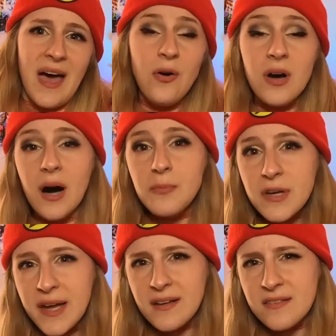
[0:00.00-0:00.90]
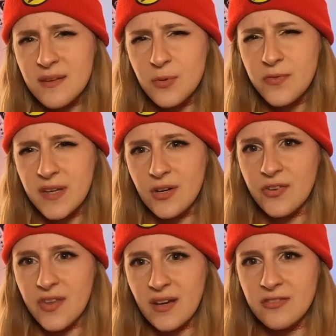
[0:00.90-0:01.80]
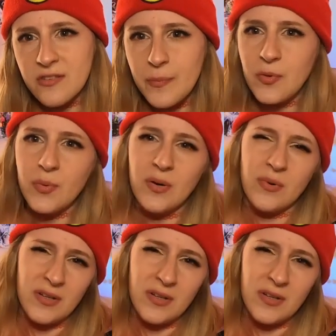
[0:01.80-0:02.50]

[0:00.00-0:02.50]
how complicated some of the intersections between